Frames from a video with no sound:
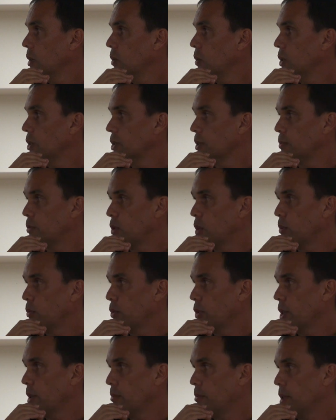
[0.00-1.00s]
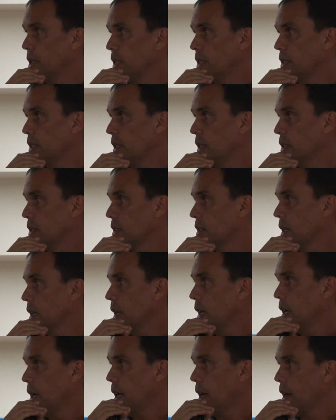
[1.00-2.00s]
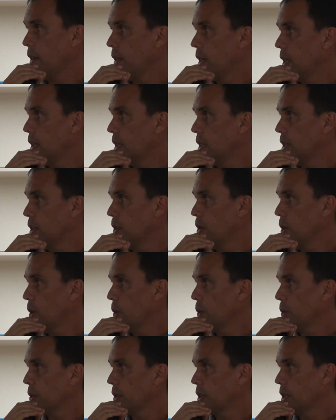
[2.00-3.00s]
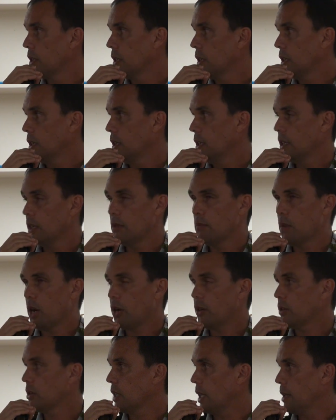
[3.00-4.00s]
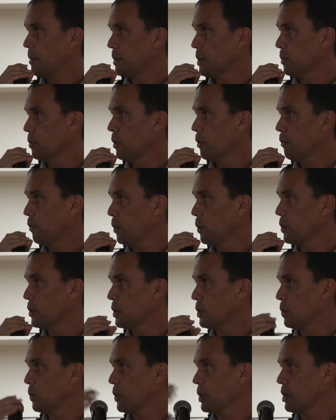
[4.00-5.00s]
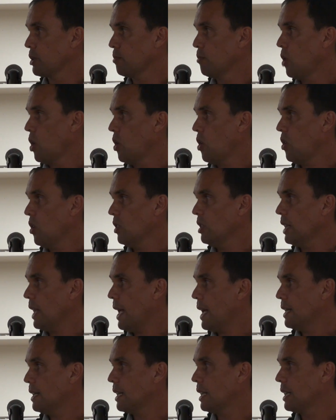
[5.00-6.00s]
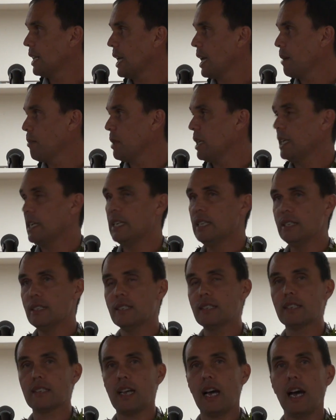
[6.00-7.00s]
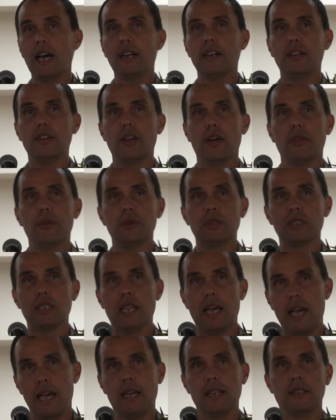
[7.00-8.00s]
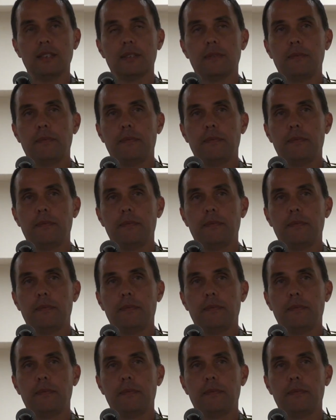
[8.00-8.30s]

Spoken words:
One's appropriate business. And then in a note, in modern times, it refers to a small land claim inside another's land.